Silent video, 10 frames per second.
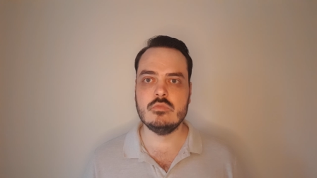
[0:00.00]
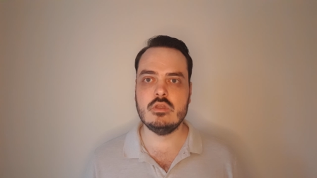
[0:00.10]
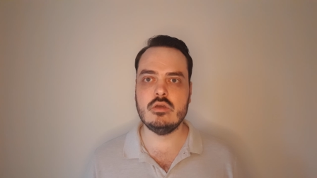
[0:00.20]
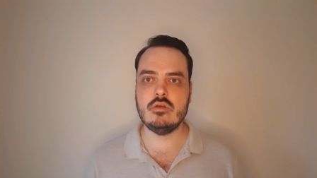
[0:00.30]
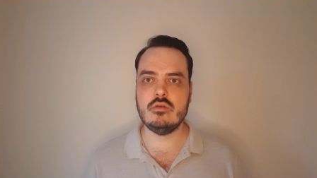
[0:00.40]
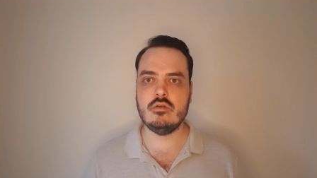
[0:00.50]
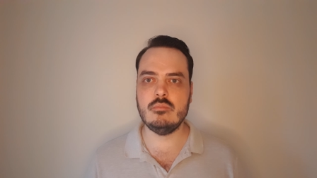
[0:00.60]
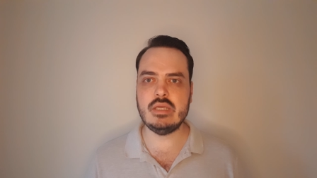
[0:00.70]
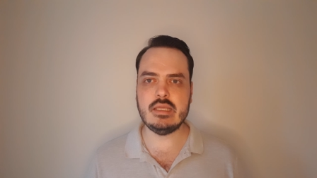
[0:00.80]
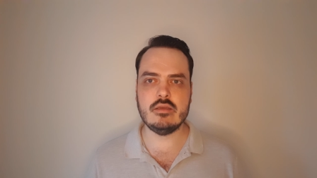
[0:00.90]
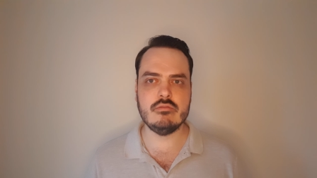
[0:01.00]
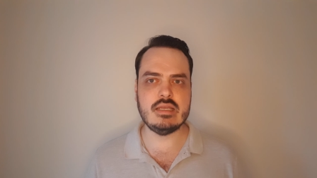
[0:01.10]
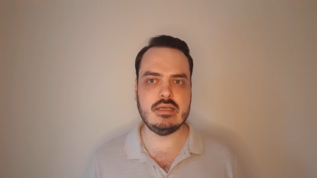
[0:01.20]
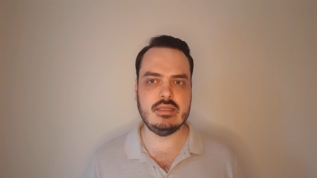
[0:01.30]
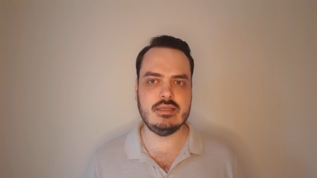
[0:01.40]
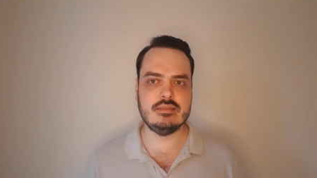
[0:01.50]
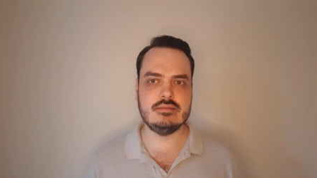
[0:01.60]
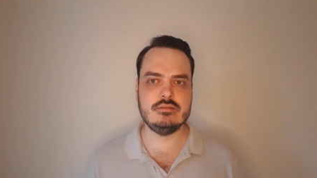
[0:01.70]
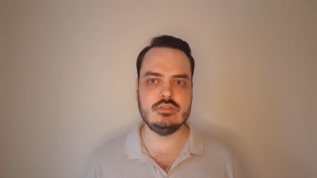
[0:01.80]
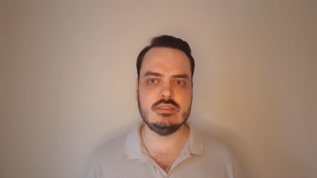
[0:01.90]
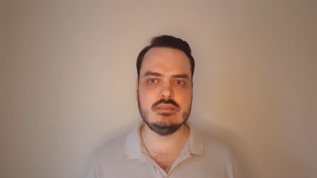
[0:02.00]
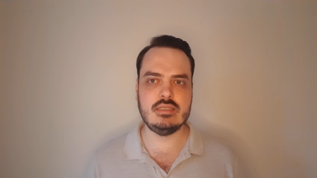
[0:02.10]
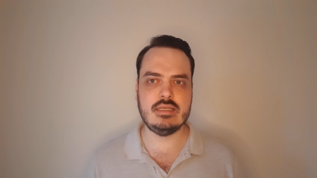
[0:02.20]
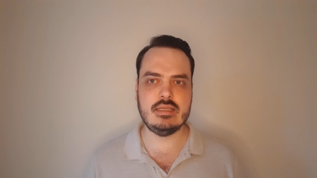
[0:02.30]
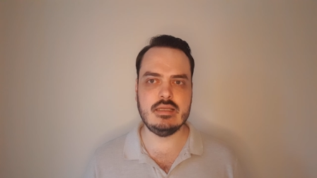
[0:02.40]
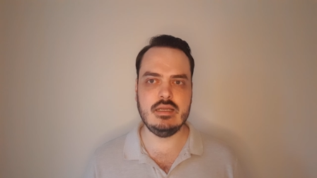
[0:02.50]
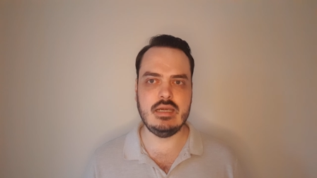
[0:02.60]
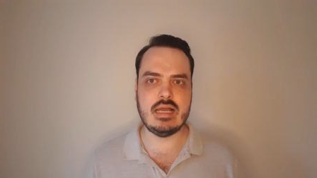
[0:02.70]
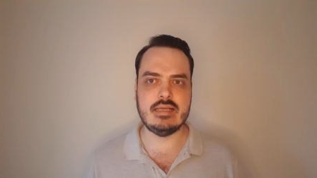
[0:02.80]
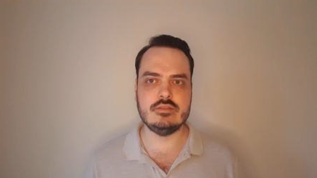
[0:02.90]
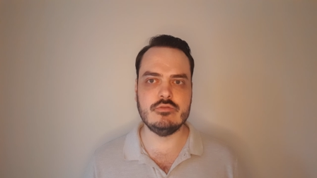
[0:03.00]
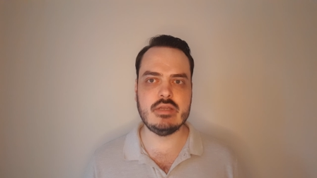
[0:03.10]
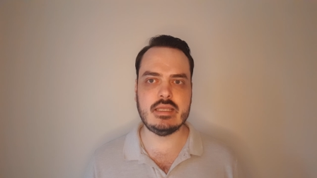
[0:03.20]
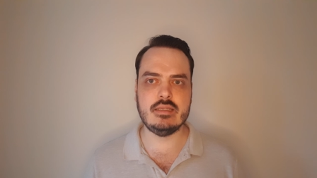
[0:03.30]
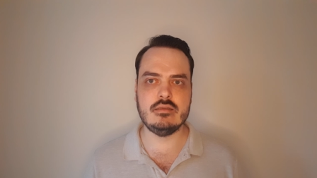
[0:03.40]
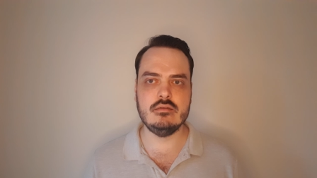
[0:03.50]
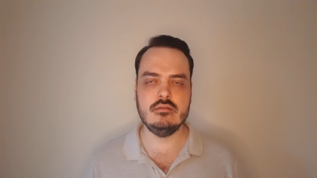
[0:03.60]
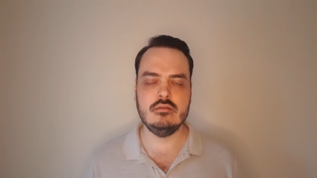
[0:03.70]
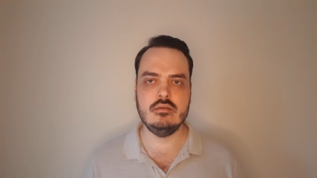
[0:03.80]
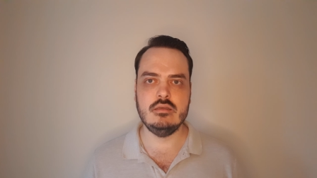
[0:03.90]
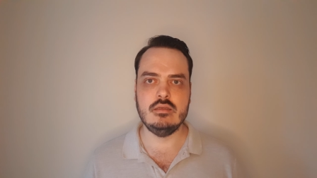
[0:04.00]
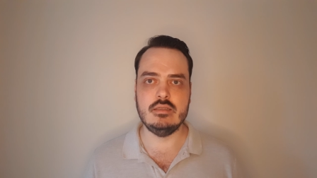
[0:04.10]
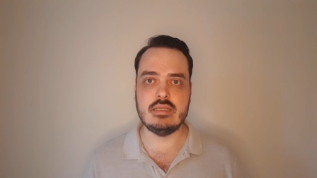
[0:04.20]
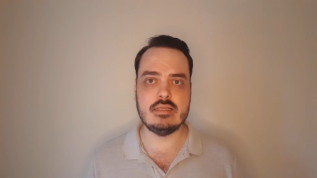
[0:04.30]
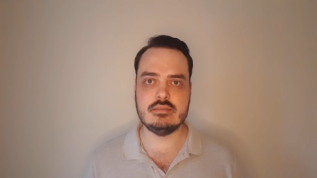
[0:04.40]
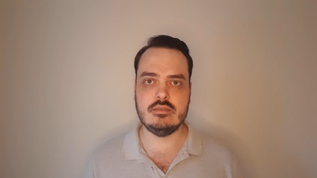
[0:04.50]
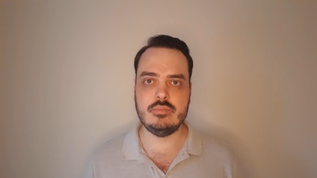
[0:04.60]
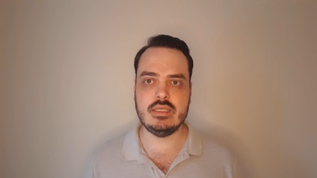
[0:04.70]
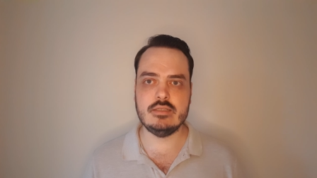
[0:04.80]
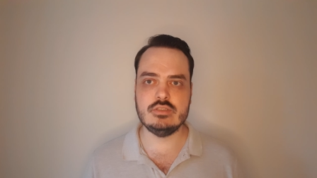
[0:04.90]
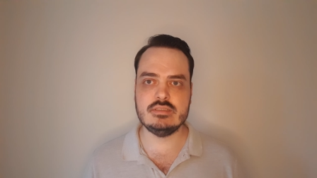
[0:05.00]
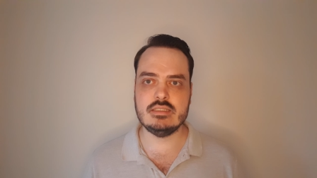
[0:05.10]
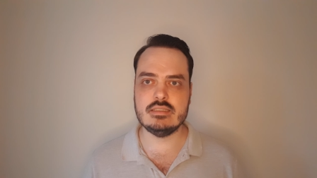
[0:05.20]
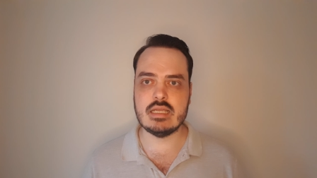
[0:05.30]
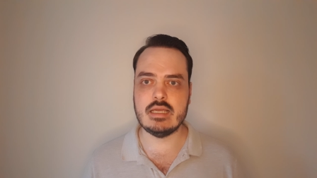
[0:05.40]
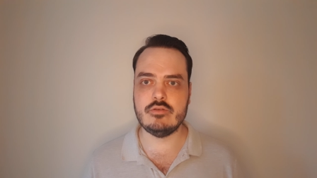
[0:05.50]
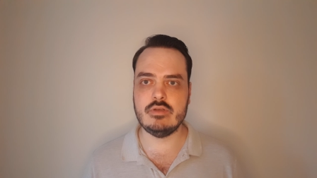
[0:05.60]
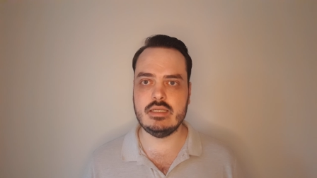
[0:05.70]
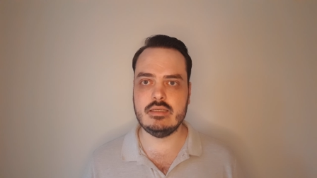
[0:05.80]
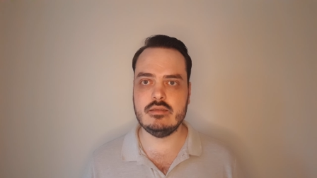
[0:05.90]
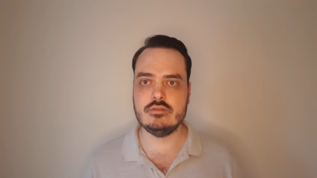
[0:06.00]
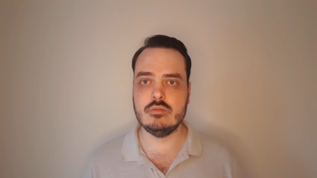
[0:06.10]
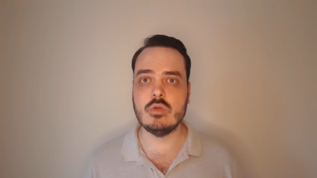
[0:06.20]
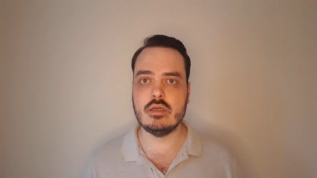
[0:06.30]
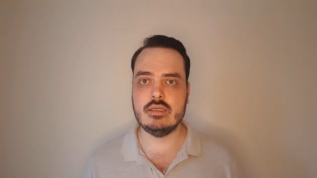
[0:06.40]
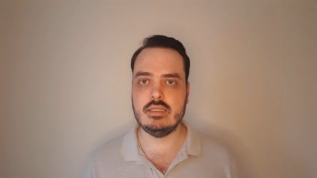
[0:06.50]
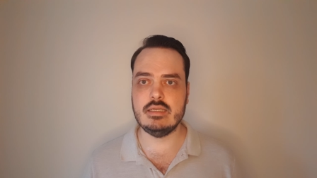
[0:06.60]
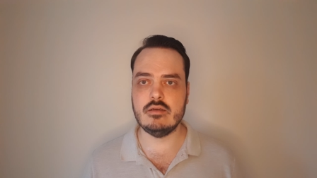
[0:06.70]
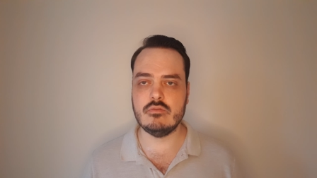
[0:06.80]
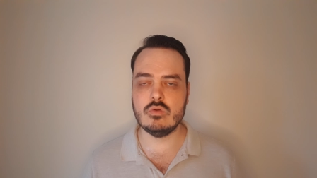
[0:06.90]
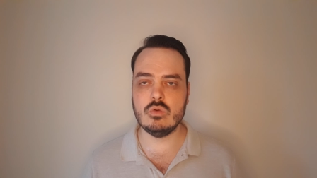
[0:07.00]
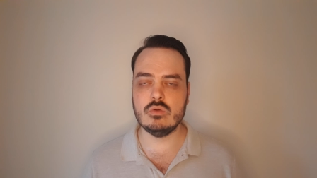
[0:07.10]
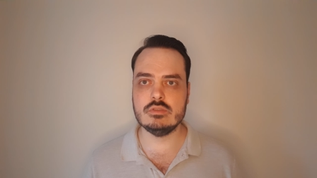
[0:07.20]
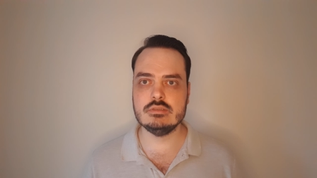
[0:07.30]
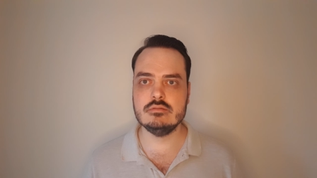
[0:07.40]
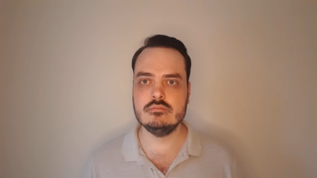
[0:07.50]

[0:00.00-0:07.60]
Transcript: though pink really is just a light red it doesn't appear just as light red, modern yeah, of course,